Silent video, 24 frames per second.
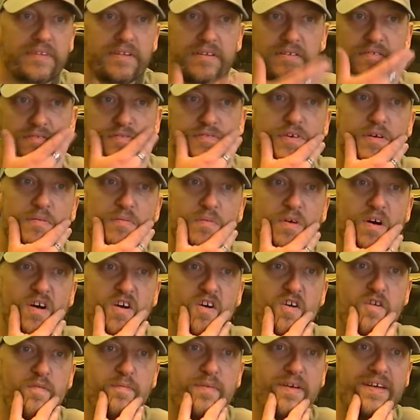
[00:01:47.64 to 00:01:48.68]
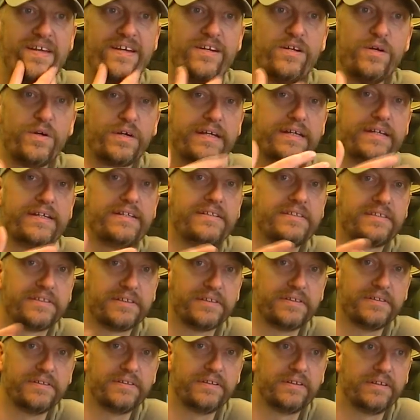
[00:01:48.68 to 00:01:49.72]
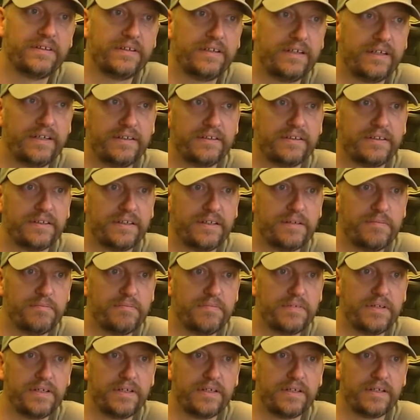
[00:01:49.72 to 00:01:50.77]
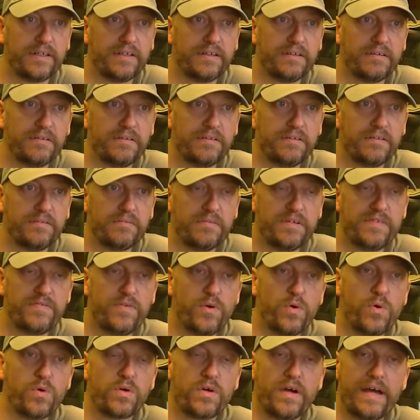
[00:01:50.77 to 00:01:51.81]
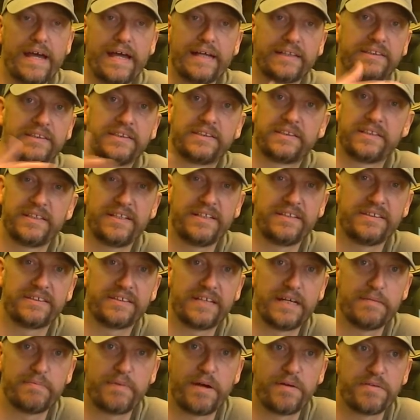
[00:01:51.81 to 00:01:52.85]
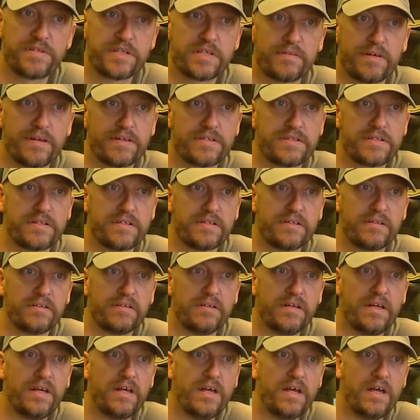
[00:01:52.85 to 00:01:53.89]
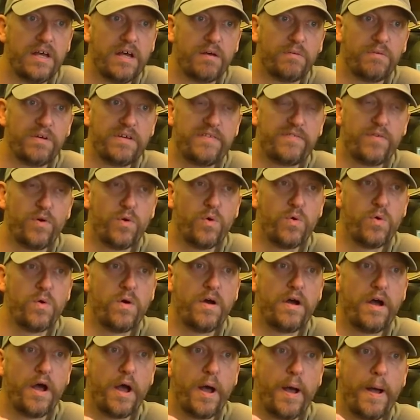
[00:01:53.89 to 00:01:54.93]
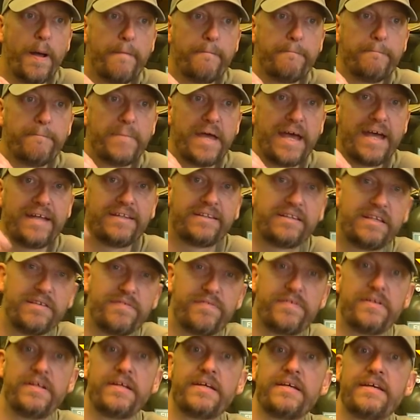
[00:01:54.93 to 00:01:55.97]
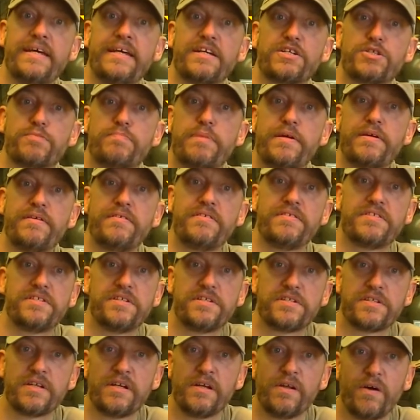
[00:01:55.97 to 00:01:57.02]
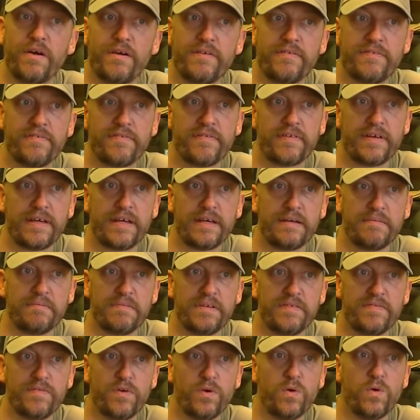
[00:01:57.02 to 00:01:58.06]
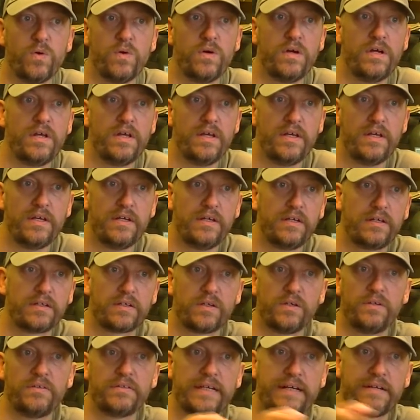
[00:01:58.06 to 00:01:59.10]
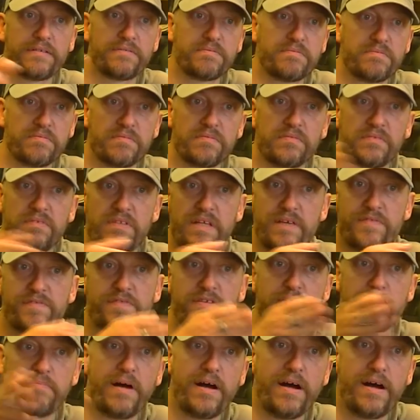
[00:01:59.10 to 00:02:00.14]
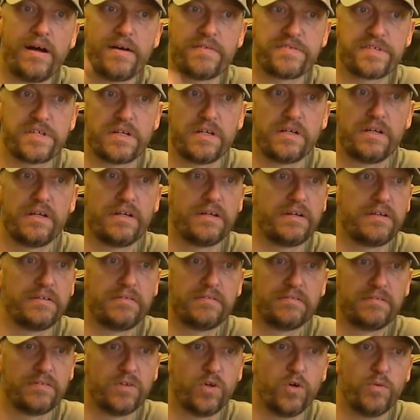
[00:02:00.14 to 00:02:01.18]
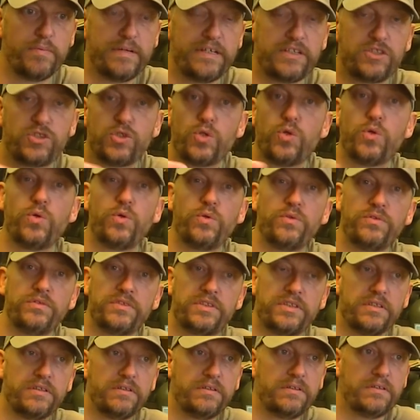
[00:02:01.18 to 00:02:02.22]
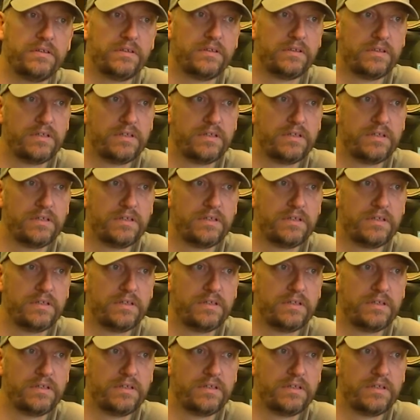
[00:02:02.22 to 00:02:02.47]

From what I've been looking into, and you know, we've all got access to the internet, most of us, and we've all had different experiences in life, and we've all gone down different paths to learn or be drawn to